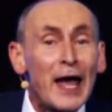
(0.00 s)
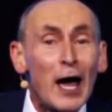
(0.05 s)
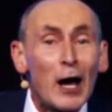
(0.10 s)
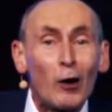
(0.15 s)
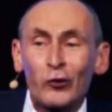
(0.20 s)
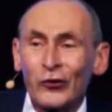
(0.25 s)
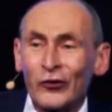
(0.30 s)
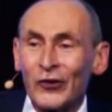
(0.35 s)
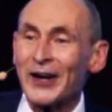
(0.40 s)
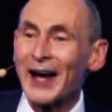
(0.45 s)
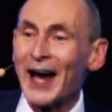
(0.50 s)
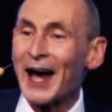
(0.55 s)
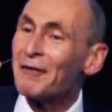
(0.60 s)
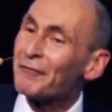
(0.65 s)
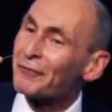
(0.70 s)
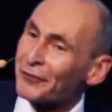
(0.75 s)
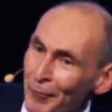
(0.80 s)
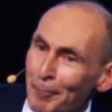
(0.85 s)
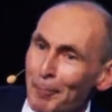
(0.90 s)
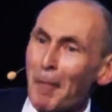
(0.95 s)
else you gain
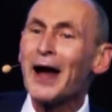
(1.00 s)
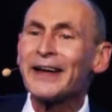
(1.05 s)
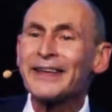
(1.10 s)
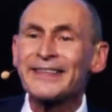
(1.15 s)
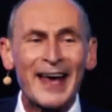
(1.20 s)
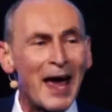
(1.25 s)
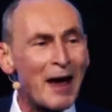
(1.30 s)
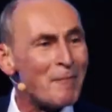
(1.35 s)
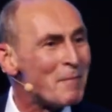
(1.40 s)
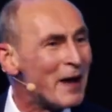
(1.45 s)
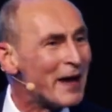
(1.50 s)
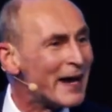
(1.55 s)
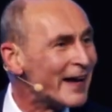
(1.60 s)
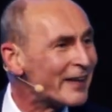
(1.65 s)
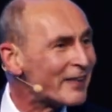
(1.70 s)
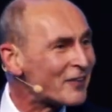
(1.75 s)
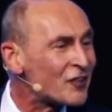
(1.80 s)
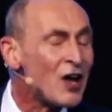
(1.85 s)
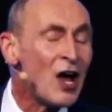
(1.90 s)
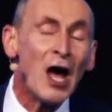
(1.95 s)
from my 10
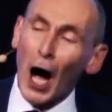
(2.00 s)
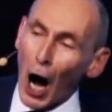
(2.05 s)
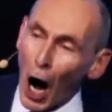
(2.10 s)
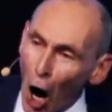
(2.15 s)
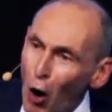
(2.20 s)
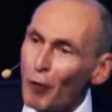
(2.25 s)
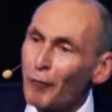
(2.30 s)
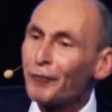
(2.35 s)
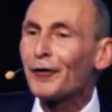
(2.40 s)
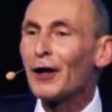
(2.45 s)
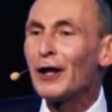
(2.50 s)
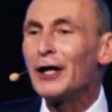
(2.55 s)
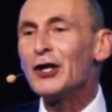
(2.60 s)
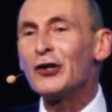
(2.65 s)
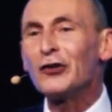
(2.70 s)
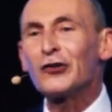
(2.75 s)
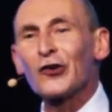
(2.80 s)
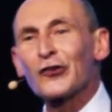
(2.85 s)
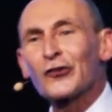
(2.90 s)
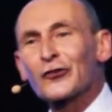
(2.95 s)
minutes, hopefully you
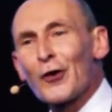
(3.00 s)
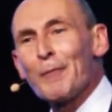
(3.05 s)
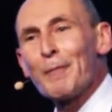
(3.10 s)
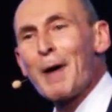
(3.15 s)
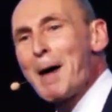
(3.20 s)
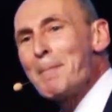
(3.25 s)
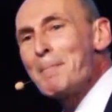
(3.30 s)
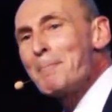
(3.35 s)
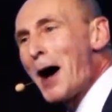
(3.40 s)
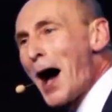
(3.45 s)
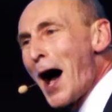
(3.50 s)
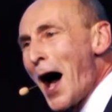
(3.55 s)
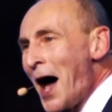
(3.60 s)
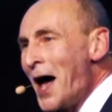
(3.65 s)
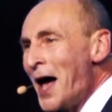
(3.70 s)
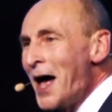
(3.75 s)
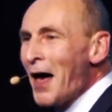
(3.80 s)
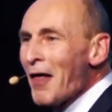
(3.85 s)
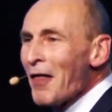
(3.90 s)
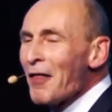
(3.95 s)
just remember
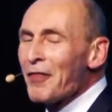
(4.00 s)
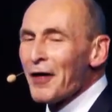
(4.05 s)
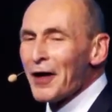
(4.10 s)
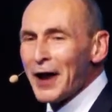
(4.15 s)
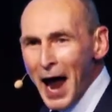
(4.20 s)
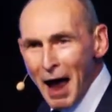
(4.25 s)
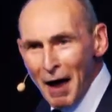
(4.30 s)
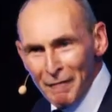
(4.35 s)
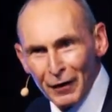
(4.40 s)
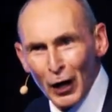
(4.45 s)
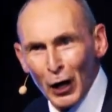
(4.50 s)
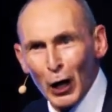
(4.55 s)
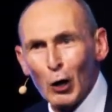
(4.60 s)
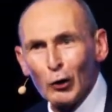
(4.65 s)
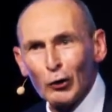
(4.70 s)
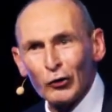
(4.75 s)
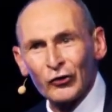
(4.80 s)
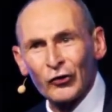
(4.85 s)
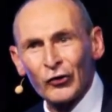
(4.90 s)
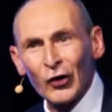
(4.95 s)
the
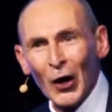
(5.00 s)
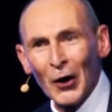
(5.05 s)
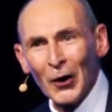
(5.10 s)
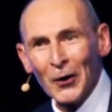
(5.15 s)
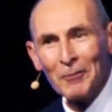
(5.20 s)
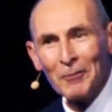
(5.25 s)
evolution.